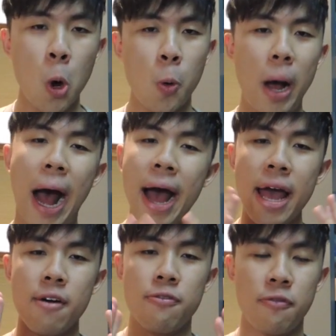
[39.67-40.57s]
So, I
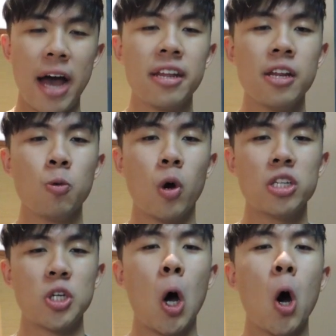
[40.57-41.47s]
have finally
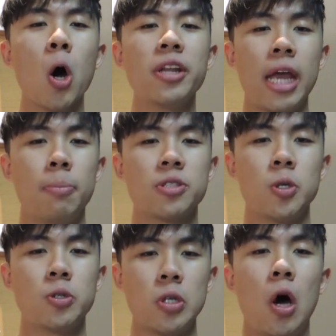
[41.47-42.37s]
watched all the
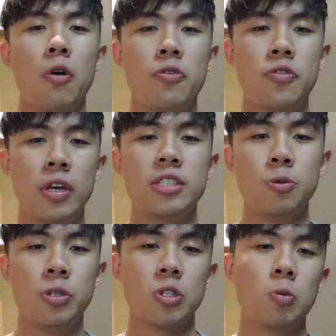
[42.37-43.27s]
episodes of
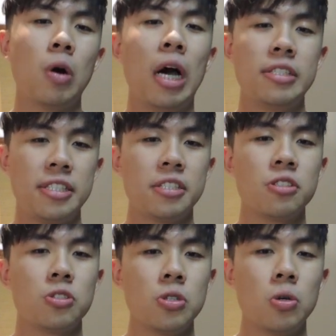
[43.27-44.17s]
13 Reasons Why
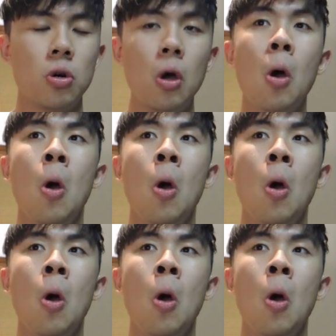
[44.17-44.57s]
Season 2.